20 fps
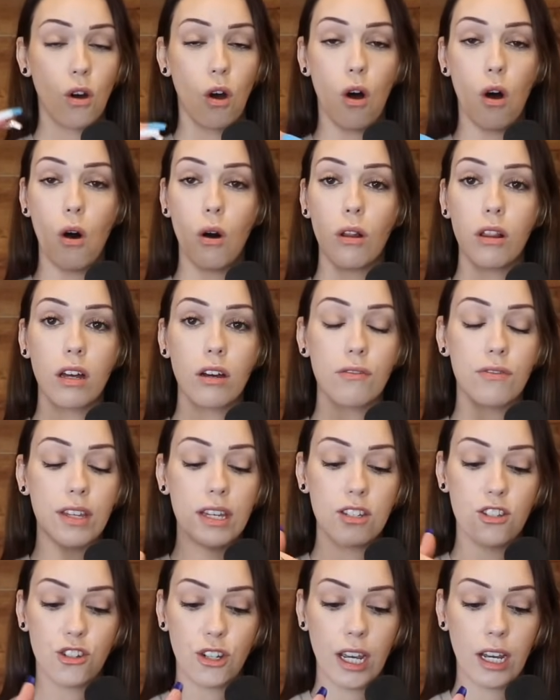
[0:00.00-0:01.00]
all of
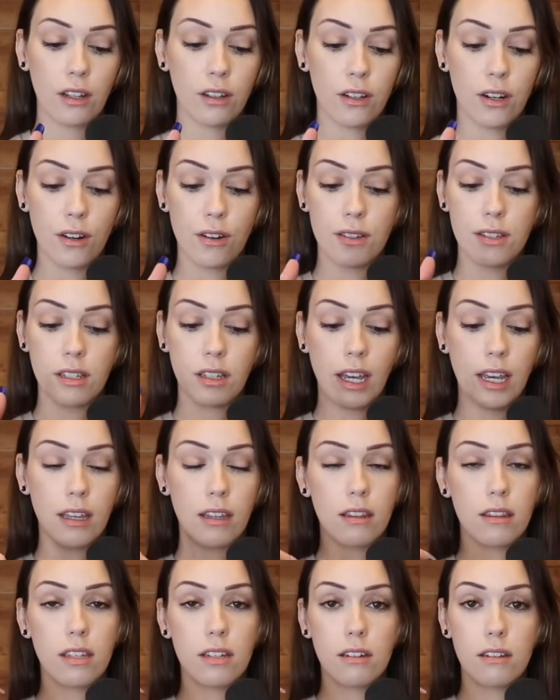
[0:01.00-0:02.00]
these jailers, like
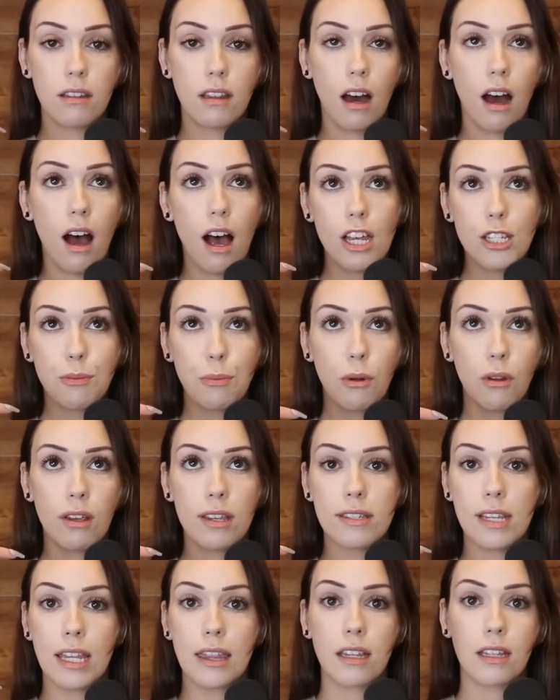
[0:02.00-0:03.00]
the hospital
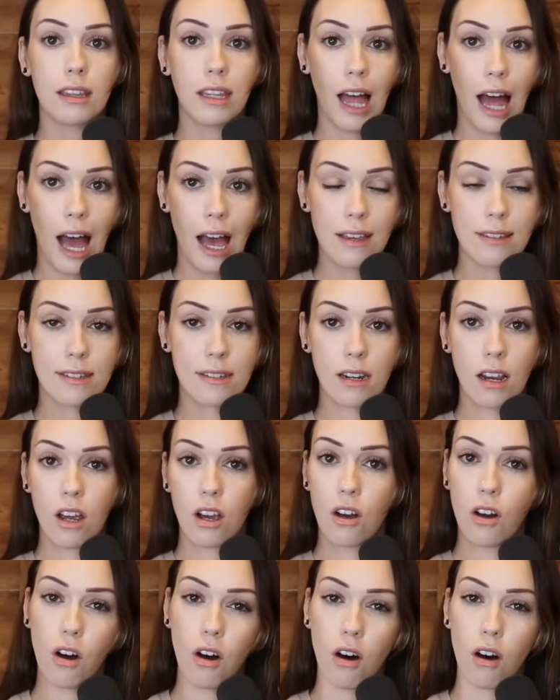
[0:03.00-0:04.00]
is like the last
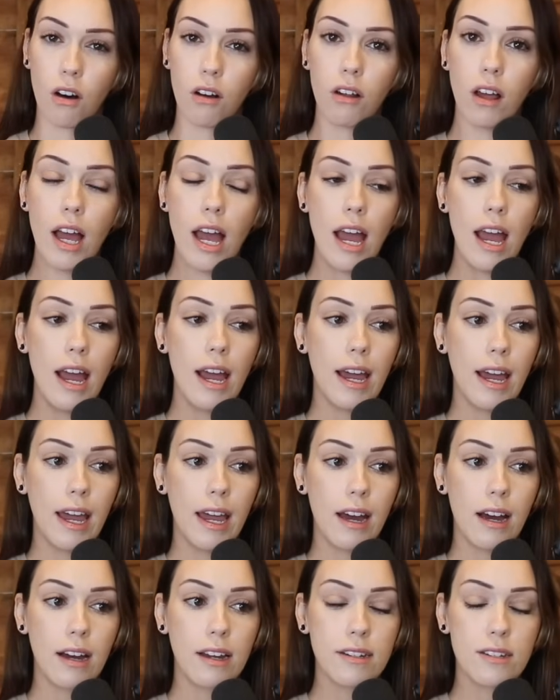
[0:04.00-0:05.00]
call,
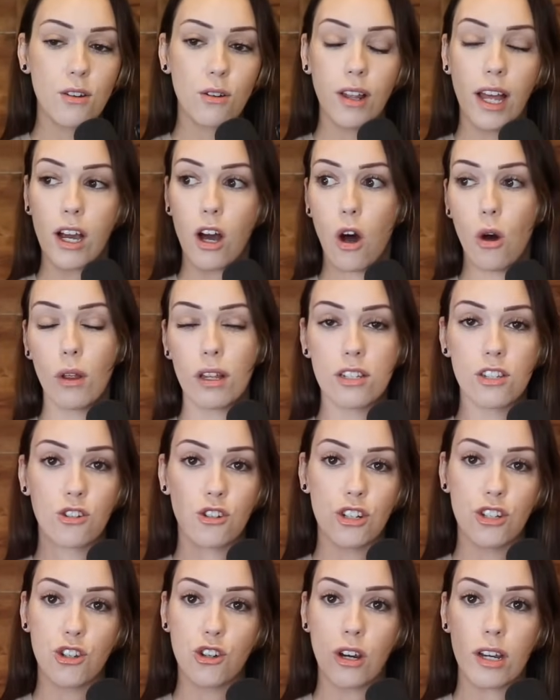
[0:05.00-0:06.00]
and they're like, oh, let's
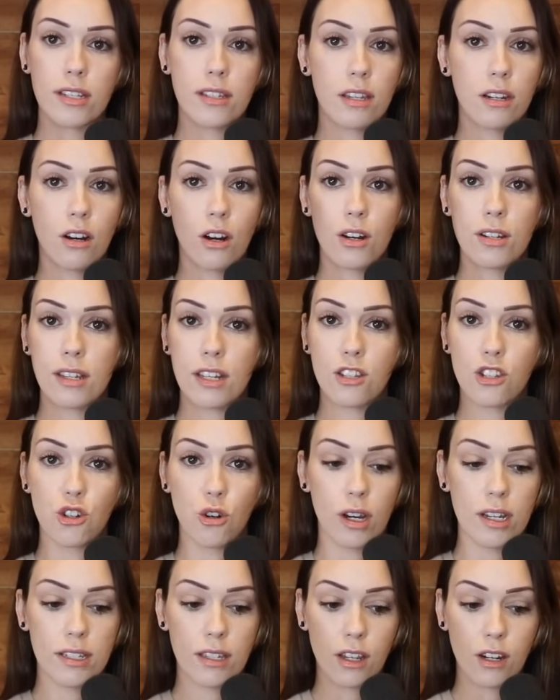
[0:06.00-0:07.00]
trust
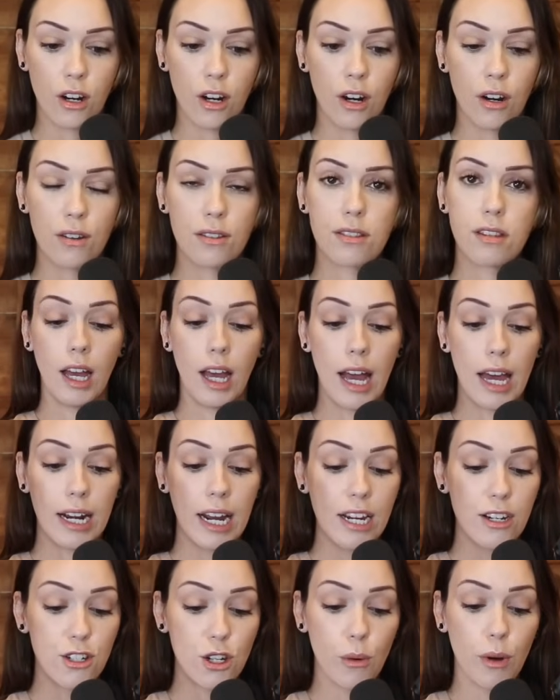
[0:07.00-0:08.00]
the nurse. And
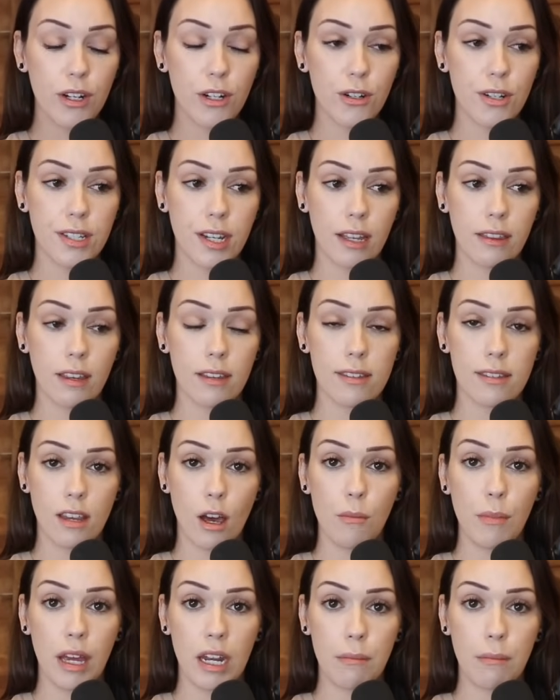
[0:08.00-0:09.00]
I do understand that
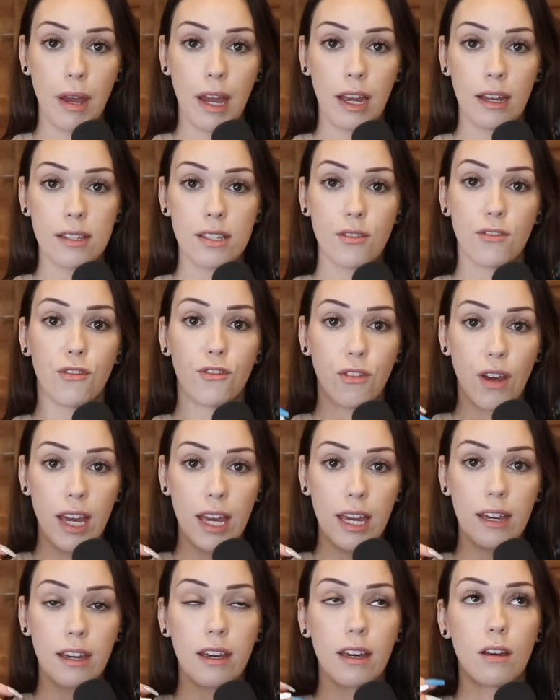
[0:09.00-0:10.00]
some inmates
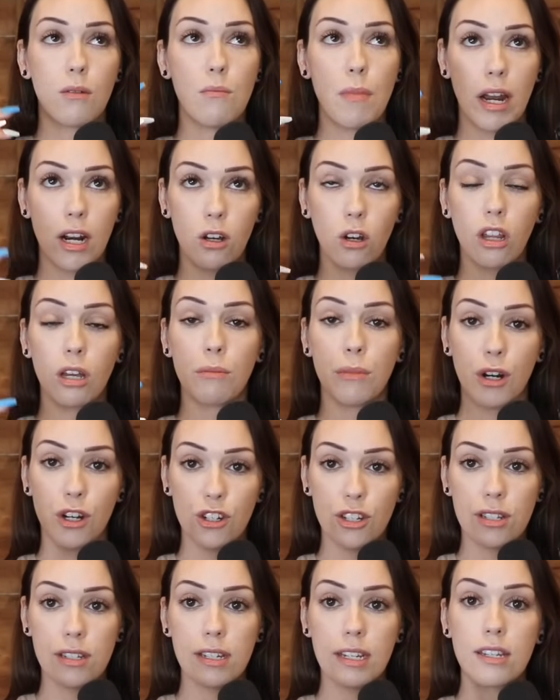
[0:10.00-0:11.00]
fake medical
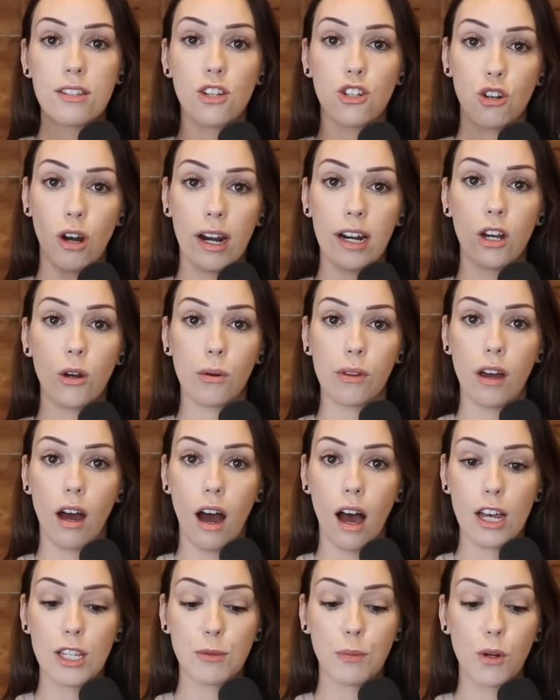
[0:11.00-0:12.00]
emergencies to try to go to the
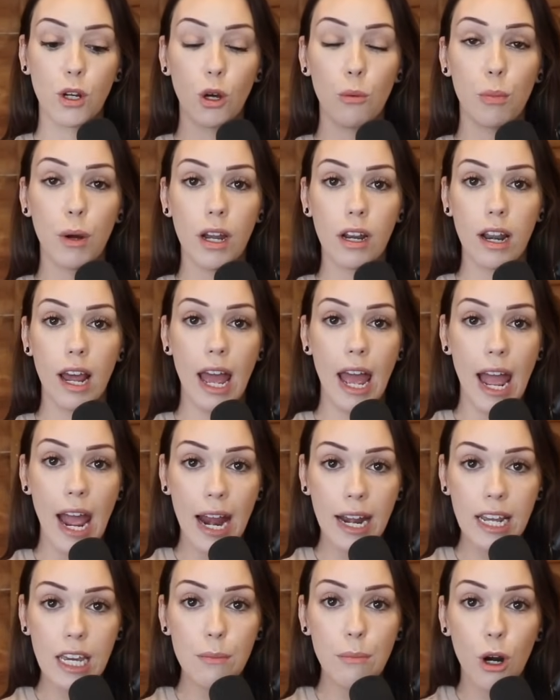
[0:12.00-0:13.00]
hospital, but
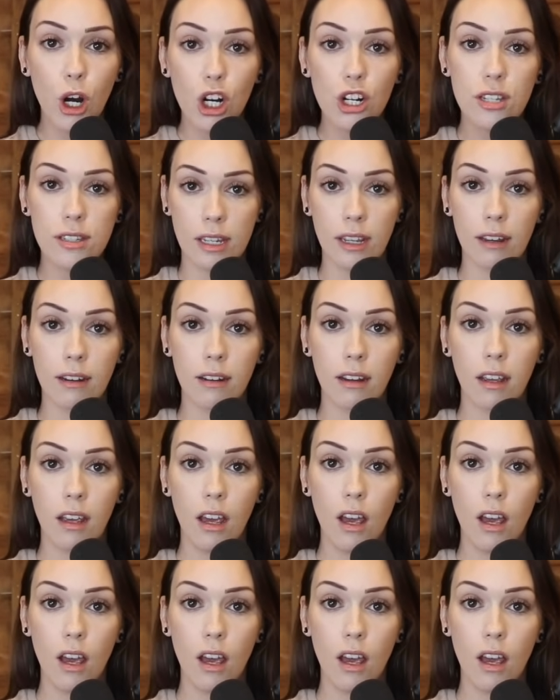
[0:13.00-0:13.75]
any person